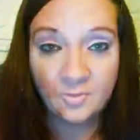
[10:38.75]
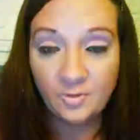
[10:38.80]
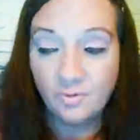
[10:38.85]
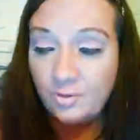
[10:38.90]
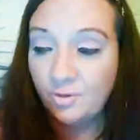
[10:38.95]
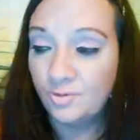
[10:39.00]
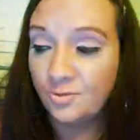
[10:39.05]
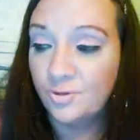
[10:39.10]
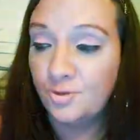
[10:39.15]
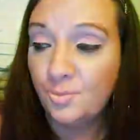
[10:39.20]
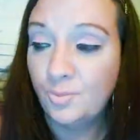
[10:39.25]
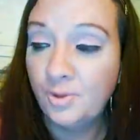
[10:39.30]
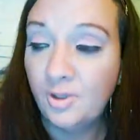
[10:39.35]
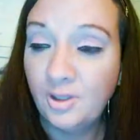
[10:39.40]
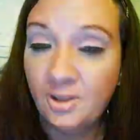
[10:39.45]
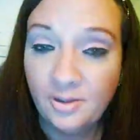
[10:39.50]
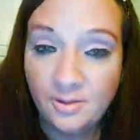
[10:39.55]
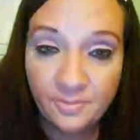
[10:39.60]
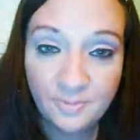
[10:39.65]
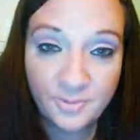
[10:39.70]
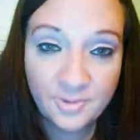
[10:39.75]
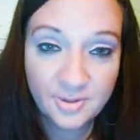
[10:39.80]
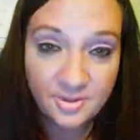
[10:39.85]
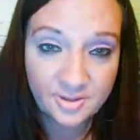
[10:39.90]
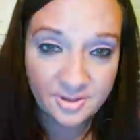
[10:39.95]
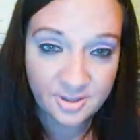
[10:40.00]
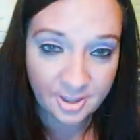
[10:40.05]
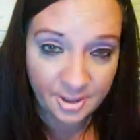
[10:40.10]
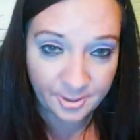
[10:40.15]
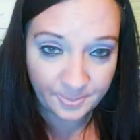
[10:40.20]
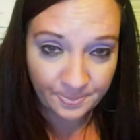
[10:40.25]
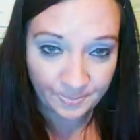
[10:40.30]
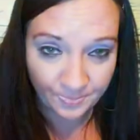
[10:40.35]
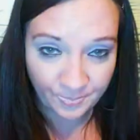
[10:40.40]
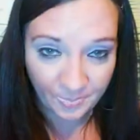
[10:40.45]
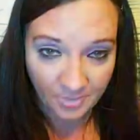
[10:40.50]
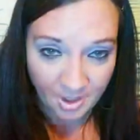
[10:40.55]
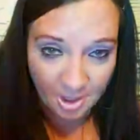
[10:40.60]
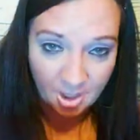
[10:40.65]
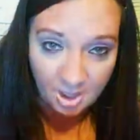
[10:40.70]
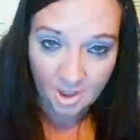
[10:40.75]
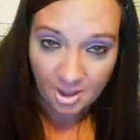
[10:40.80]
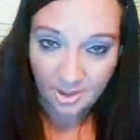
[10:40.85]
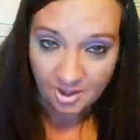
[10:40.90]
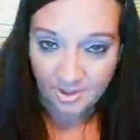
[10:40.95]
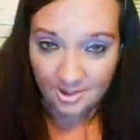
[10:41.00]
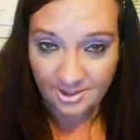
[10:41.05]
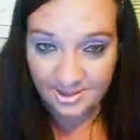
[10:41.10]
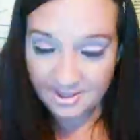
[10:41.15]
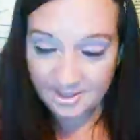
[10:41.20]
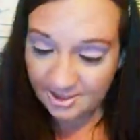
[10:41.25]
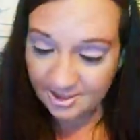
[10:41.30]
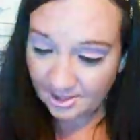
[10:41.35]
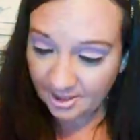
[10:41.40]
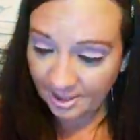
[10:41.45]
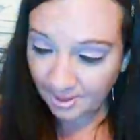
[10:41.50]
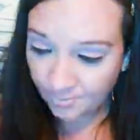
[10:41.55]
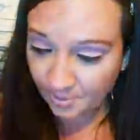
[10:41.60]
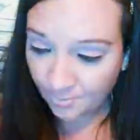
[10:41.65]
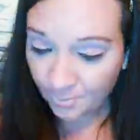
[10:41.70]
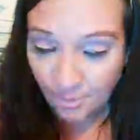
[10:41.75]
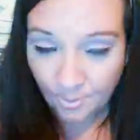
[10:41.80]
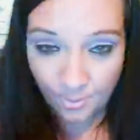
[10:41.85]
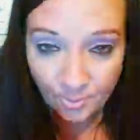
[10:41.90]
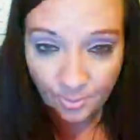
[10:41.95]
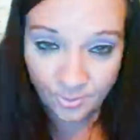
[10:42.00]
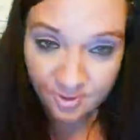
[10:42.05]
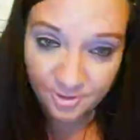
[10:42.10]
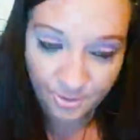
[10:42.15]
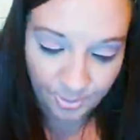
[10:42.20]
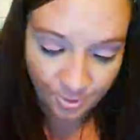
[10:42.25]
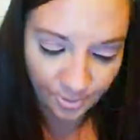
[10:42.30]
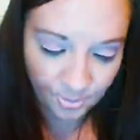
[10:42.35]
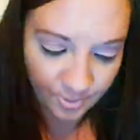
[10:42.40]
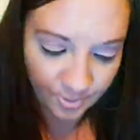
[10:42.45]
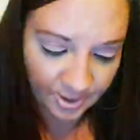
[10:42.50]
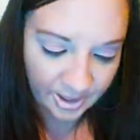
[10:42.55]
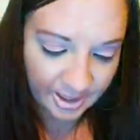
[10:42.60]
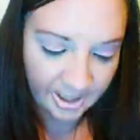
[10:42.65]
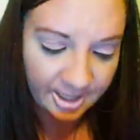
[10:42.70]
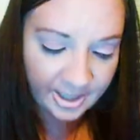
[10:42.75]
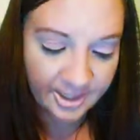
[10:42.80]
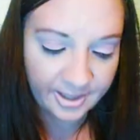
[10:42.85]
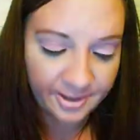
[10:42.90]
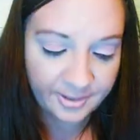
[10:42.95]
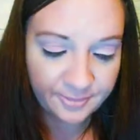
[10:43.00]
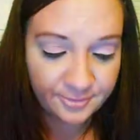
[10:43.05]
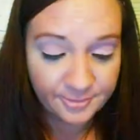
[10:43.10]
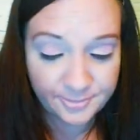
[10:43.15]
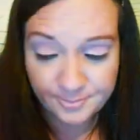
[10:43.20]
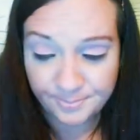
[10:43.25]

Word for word: too many this time. Let's see, what do we have?